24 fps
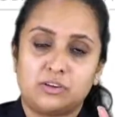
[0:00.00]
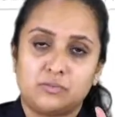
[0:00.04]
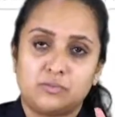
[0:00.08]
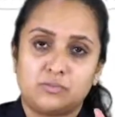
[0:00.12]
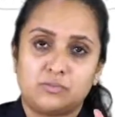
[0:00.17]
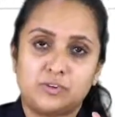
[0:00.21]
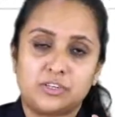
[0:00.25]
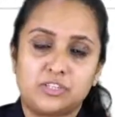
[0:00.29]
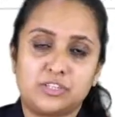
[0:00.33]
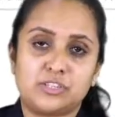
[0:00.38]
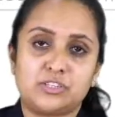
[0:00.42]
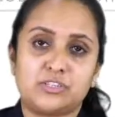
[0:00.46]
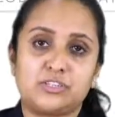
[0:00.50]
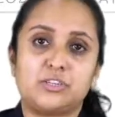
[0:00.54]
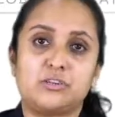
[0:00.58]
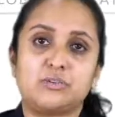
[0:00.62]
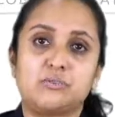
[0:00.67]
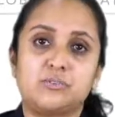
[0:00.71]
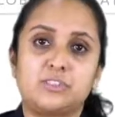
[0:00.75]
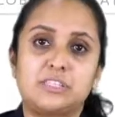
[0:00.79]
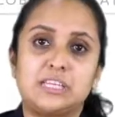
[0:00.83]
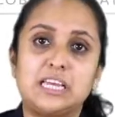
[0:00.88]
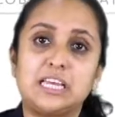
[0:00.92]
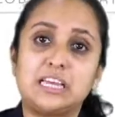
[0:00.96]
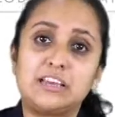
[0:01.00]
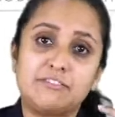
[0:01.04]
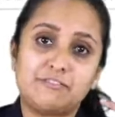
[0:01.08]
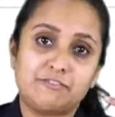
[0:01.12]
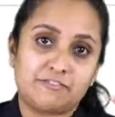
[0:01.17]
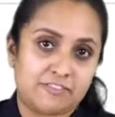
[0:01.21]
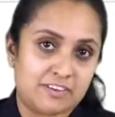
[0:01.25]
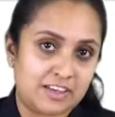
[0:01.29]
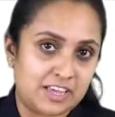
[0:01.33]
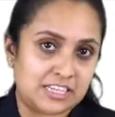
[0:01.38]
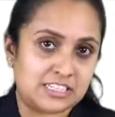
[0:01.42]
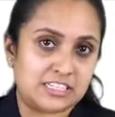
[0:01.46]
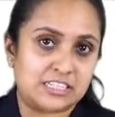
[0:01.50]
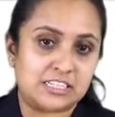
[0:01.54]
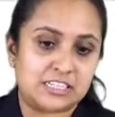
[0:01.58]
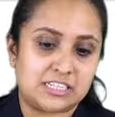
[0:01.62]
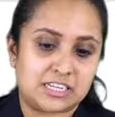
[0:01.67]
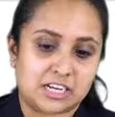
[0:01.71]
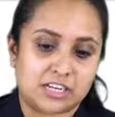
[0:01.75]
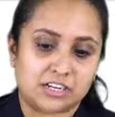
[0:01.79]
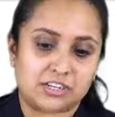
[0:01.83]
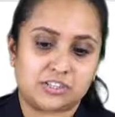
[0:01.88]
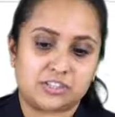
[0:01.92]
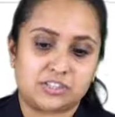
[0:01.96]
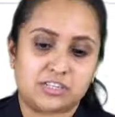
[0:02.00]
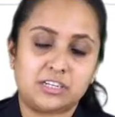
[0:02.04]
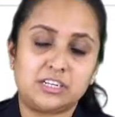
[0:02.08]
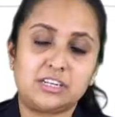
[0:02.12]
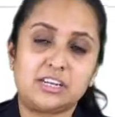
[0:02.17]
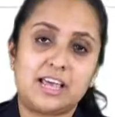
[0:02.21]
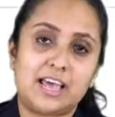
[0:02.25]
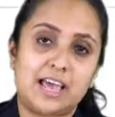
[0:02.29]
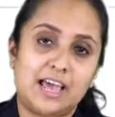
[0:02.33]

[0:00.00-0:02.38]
which is using face detection